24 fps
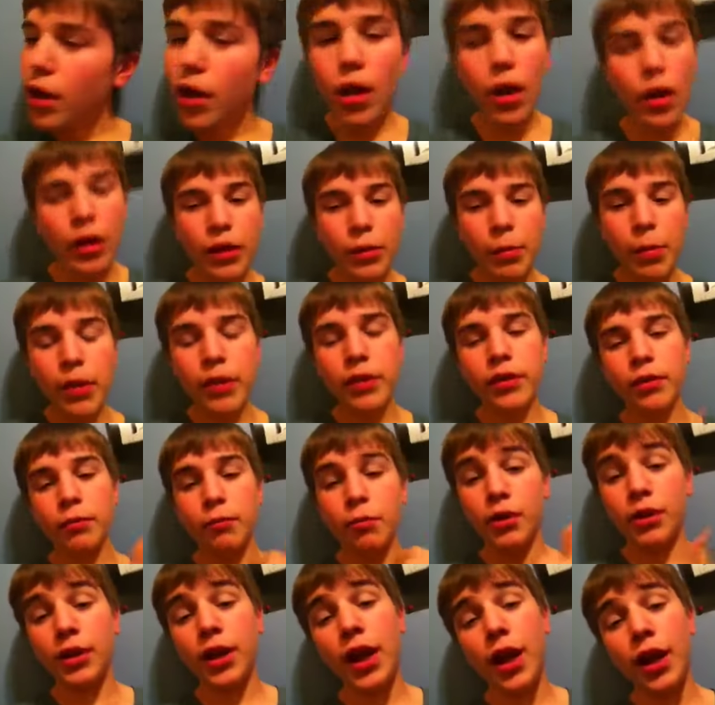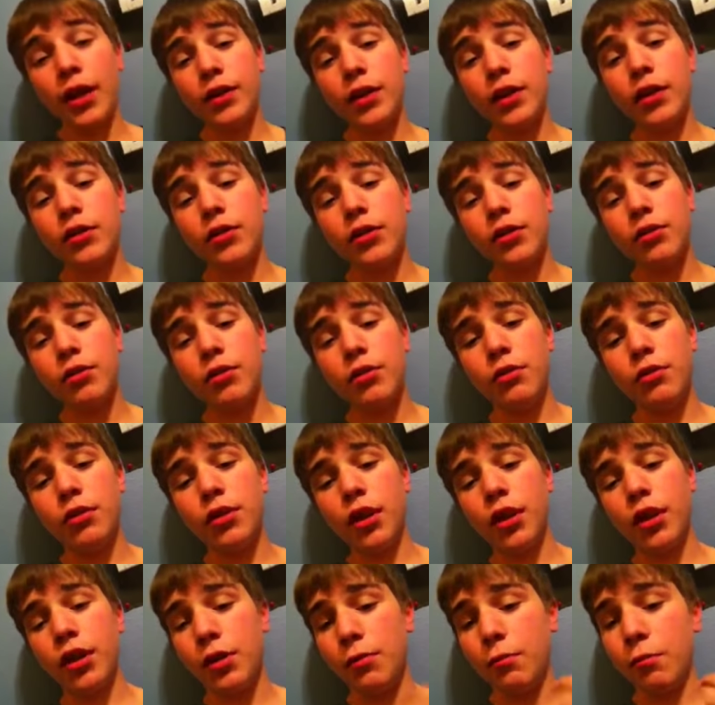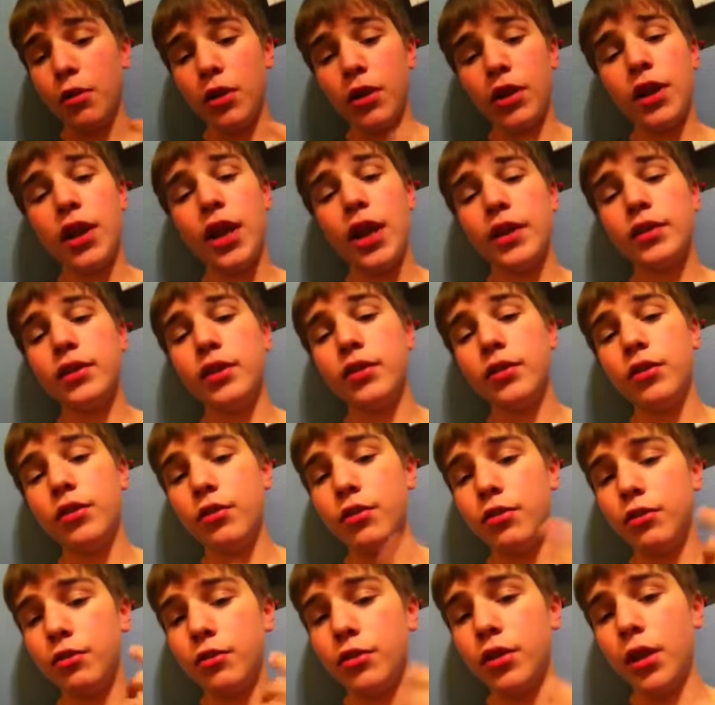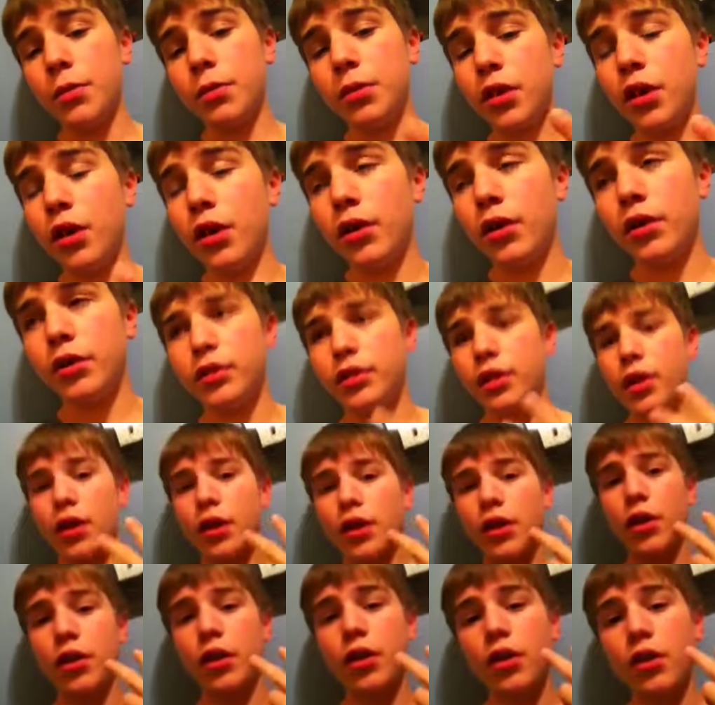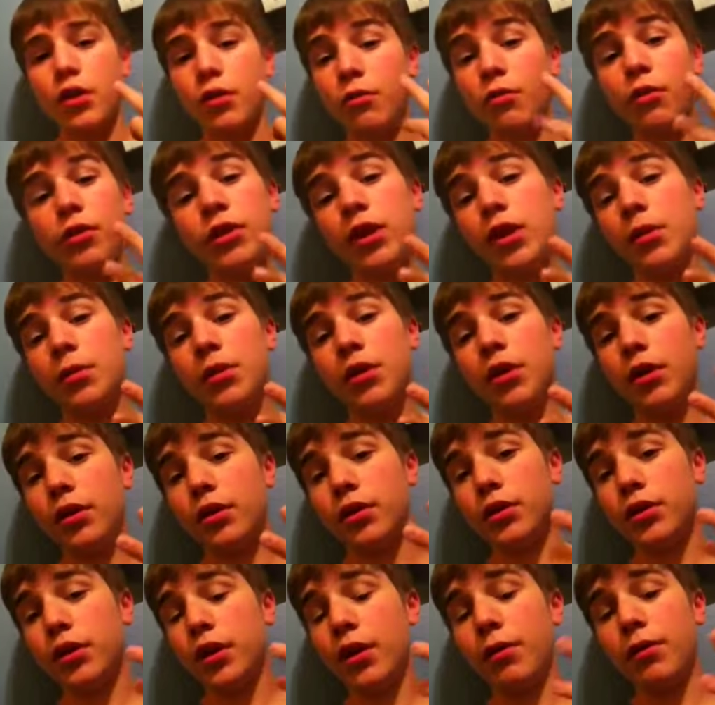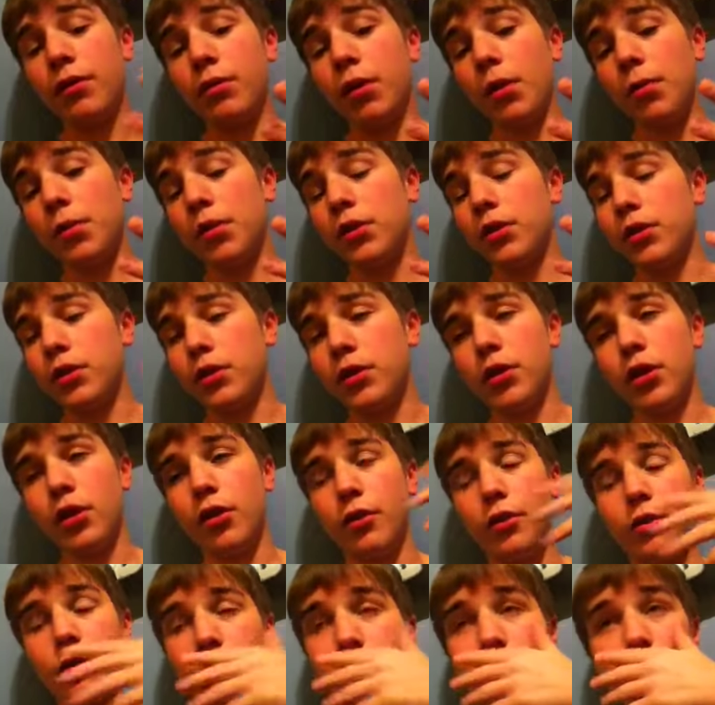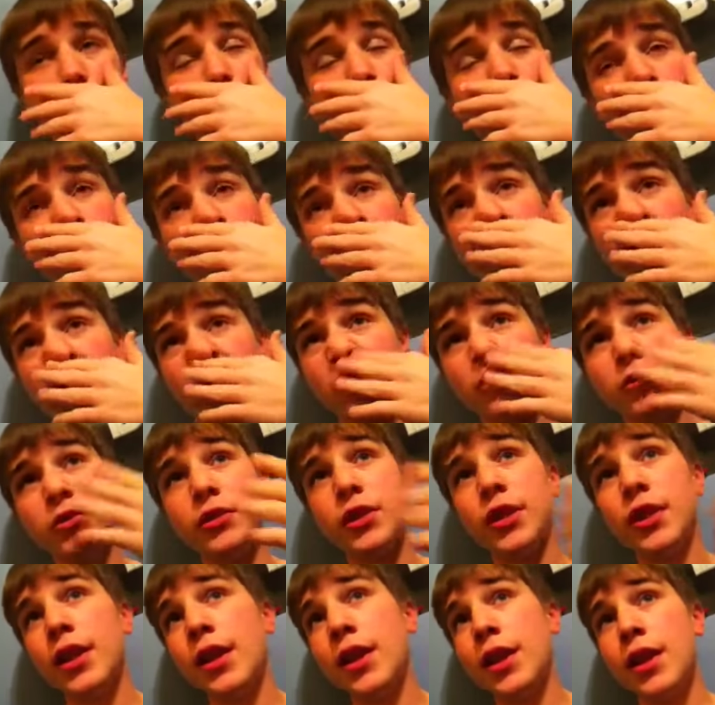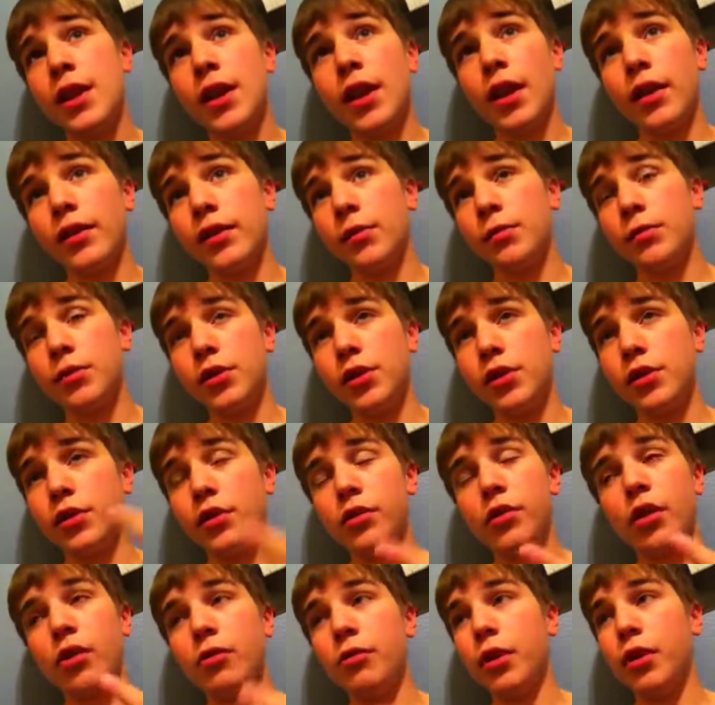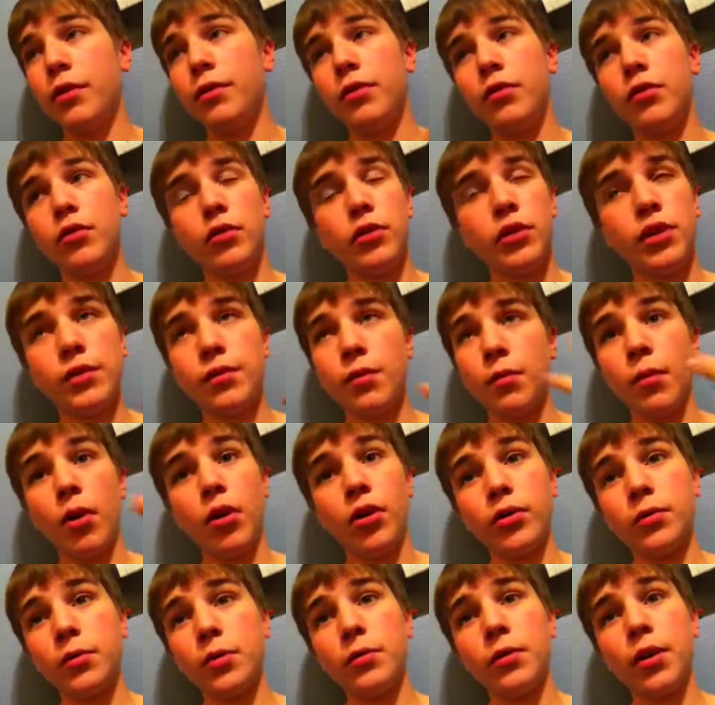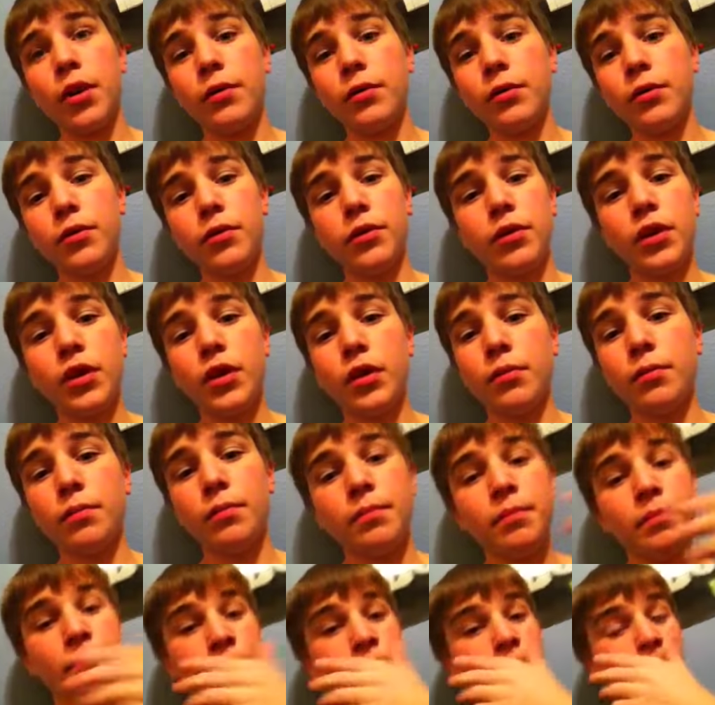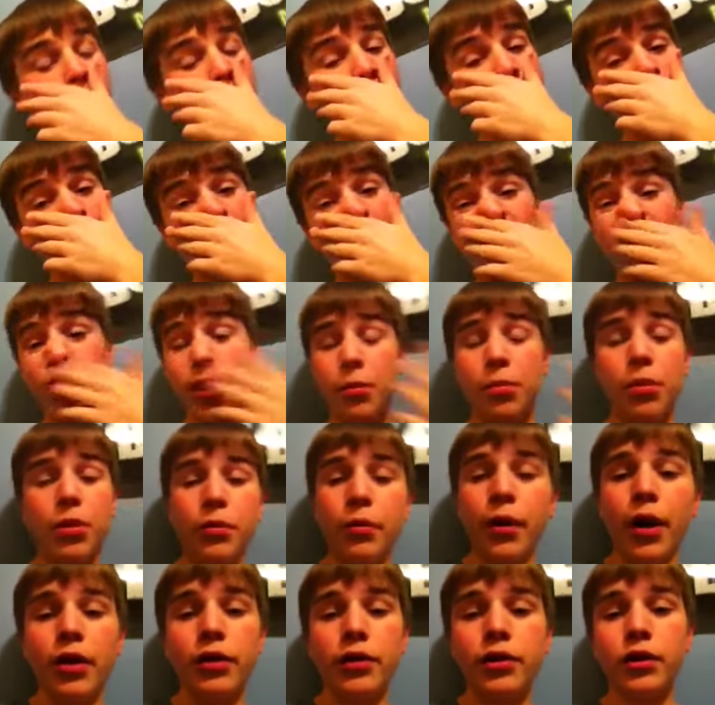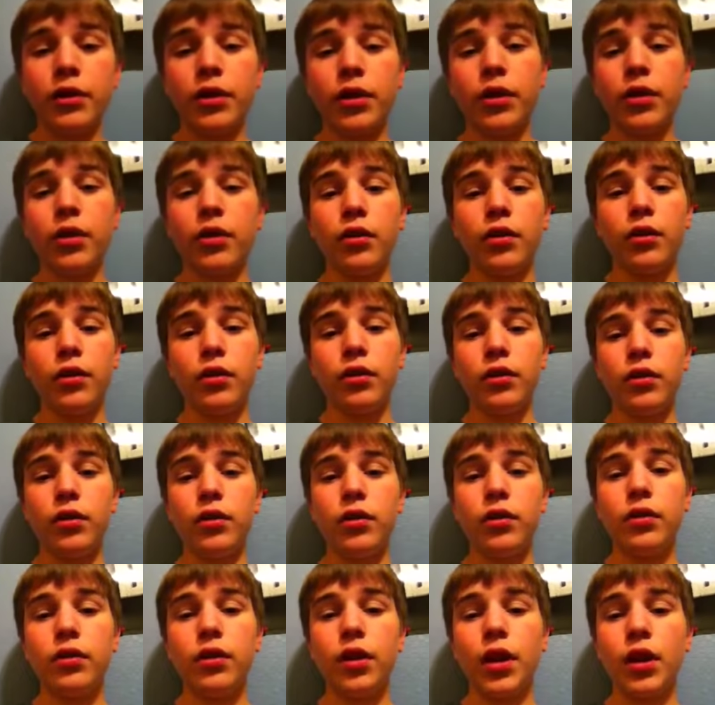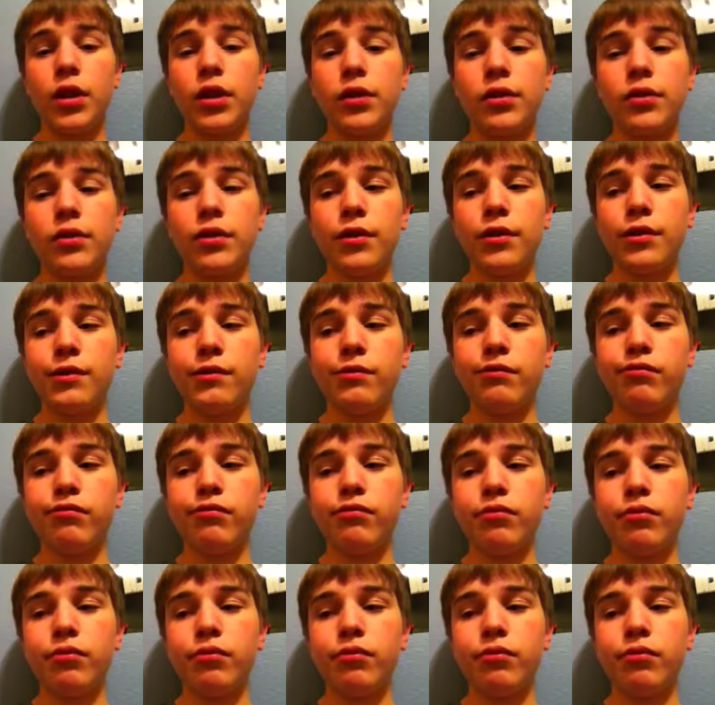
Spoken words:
it depends on what tactics you use on it, what classes you use, type of guns, what type of guns, heavy weapons, you know, sniper rifles, SMGs, assault rifles, even marksman rifles. I'm not gonna put a riot shield in there because that's just